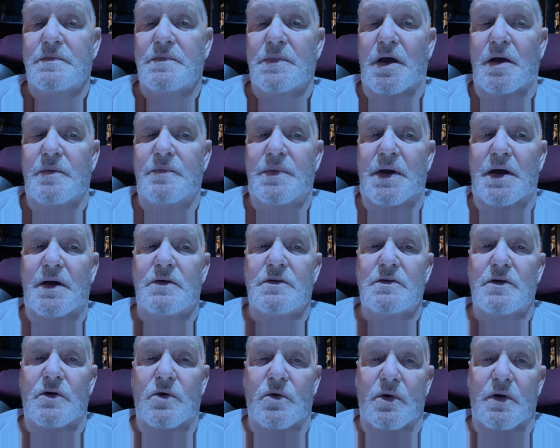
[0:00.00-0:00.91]

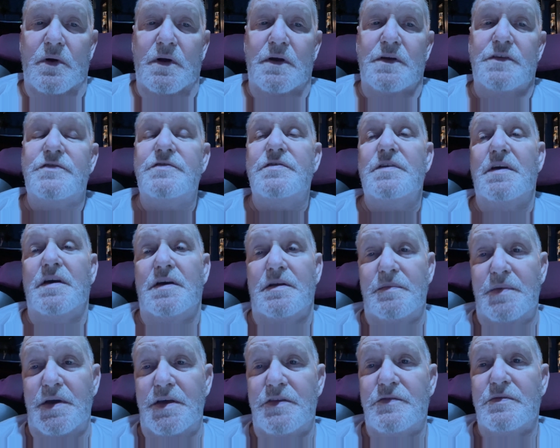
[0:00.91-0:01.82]
about Horus
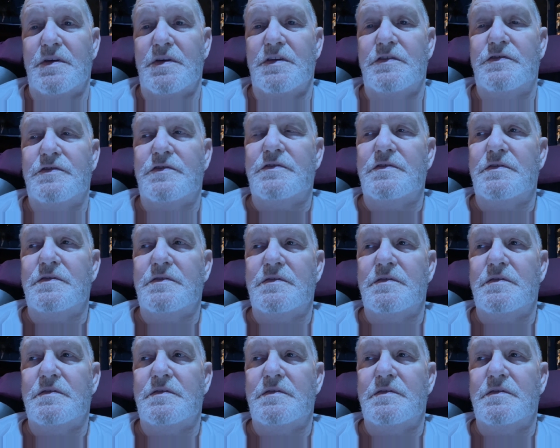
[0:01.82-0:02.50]
and Mithras,